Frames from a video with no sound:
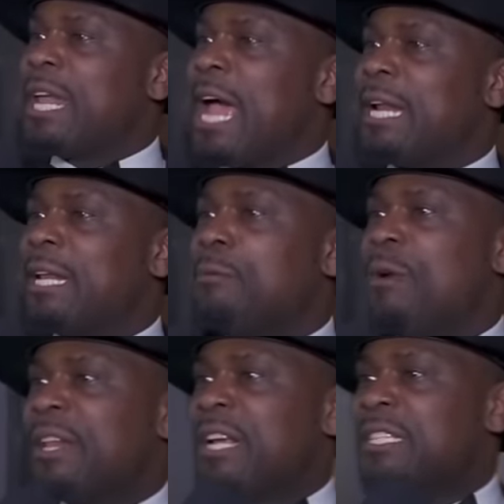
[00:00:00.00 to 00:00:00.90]
reality
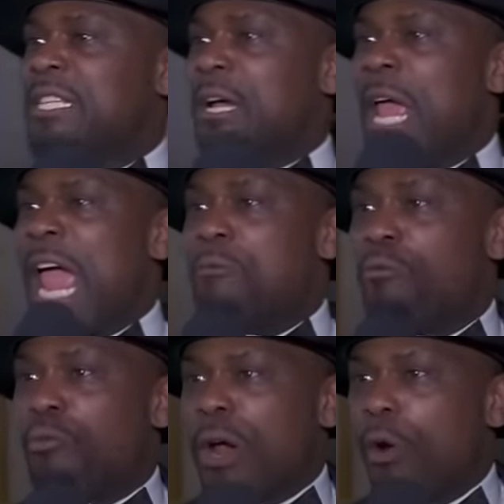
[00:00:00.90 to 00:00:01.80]
where there's a
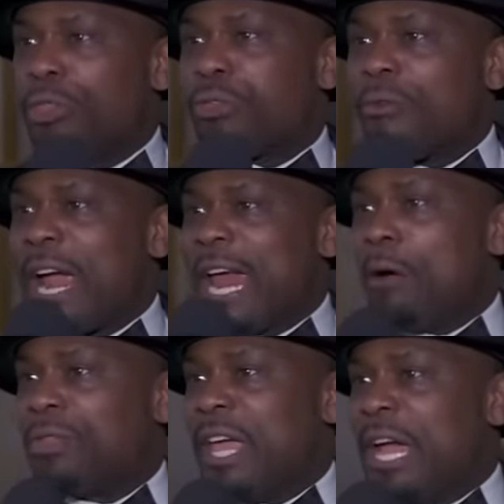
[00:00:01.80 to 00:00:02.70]
real threat
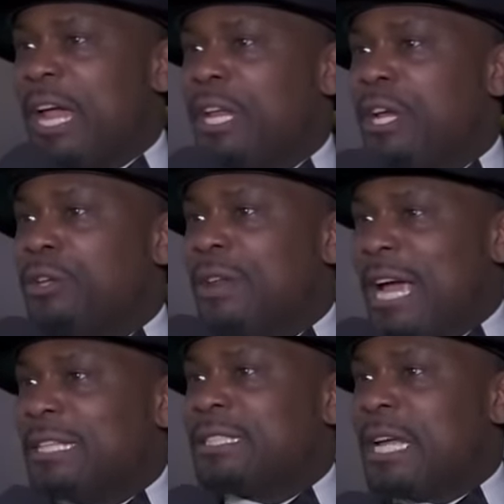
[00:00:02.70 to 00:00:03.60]
out there in the
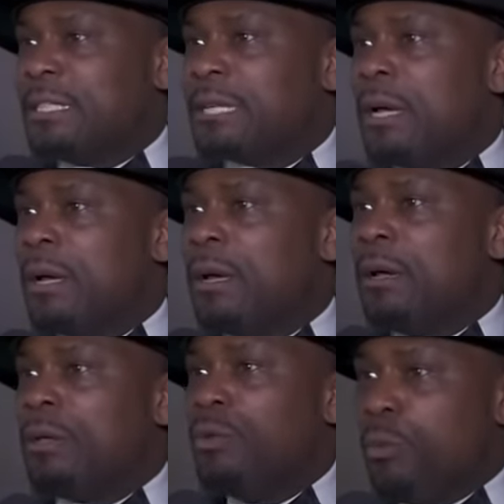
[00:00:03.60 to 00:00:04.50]
United States.
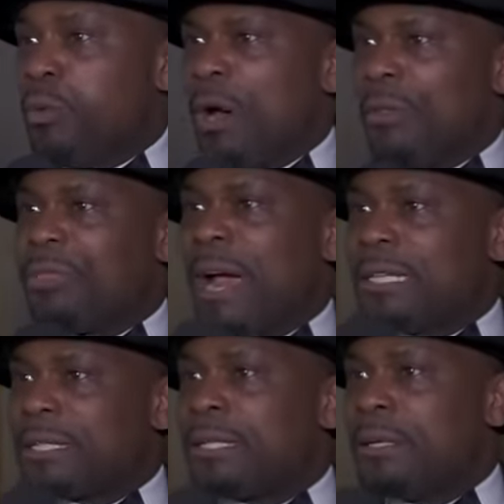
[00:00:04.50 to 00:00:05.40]
Real
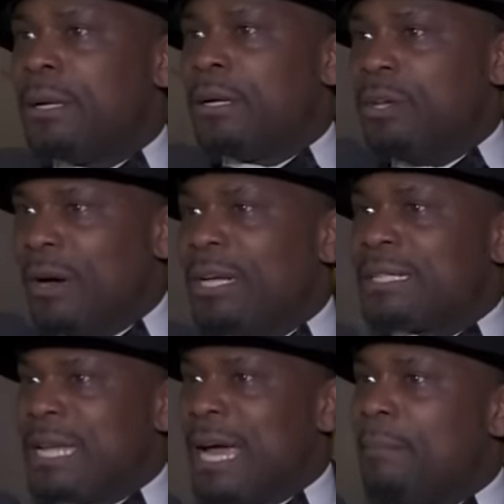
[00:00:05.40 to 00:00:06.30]
threats. You
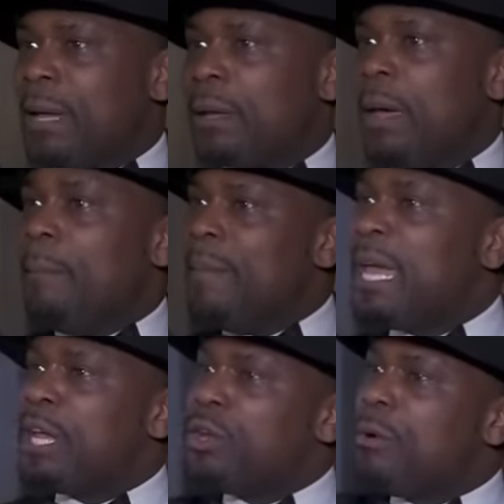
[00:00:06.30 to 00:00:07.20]
understand me?
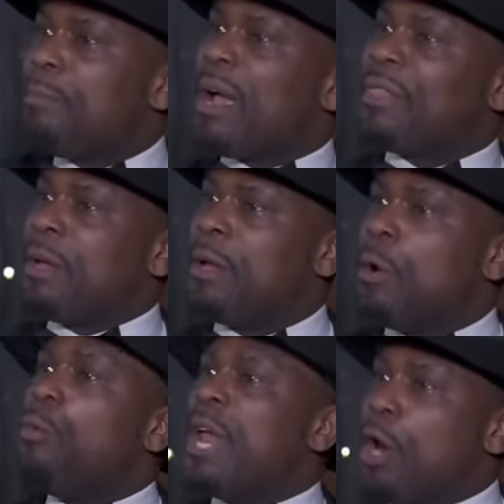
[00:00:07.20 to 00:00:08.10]
Me and you, brother,
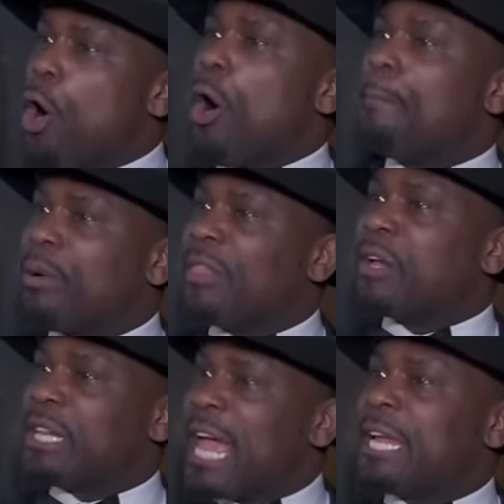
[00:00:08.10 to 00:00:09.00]
we are
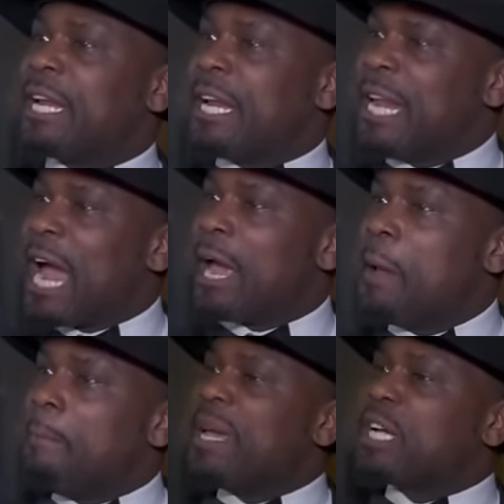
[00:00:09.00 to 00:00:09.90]
brothers, like it or
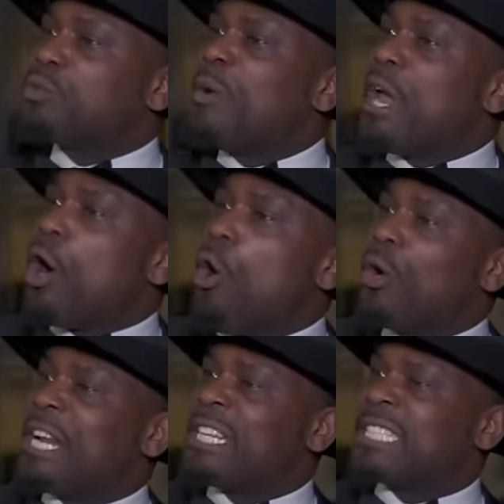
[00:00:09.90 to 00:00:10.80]
not, because we are
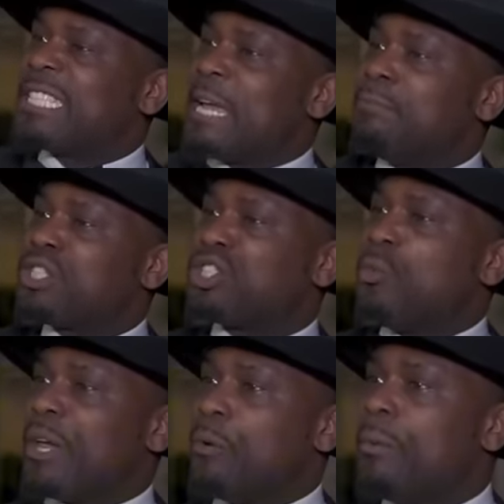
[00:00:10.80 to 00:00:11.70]
on the same
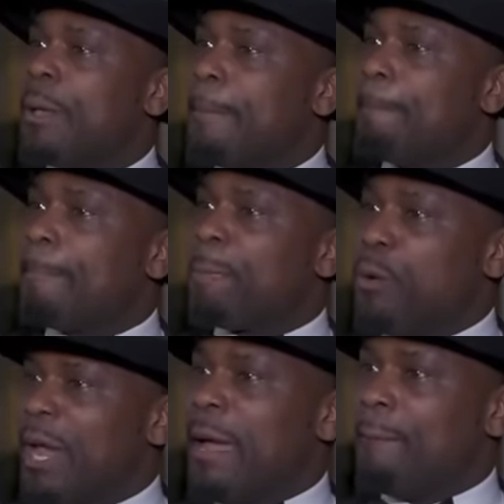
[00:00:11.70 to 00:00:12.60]
soil.
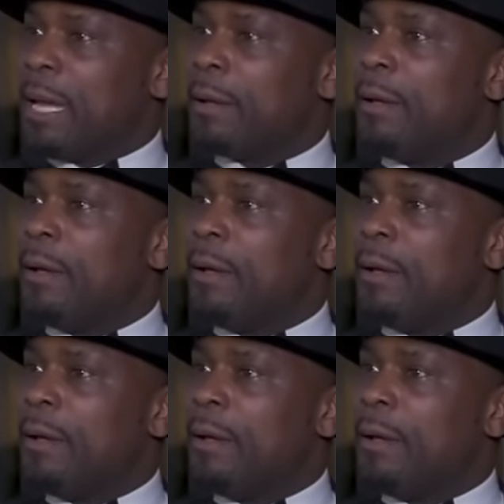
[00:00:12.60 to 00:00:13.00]
You hear me?